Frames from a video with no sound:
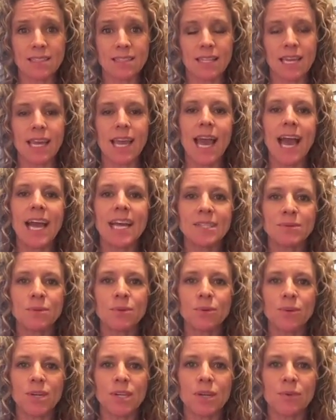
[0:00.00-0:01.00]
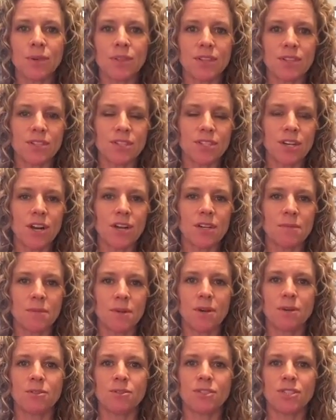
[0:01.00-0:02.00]
Like, as we're working with the startup
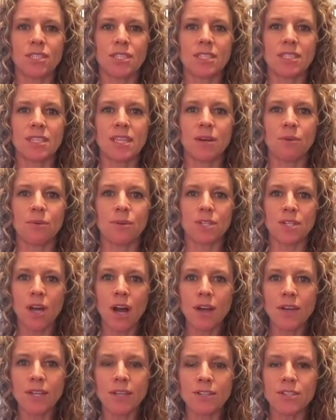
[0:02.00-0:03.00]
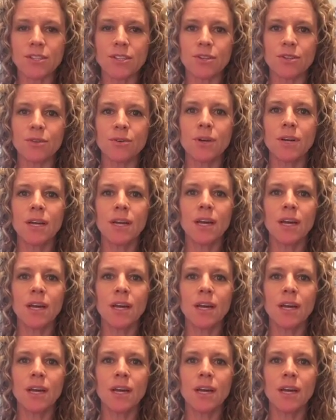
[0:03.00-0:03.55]
coaches that we're talking to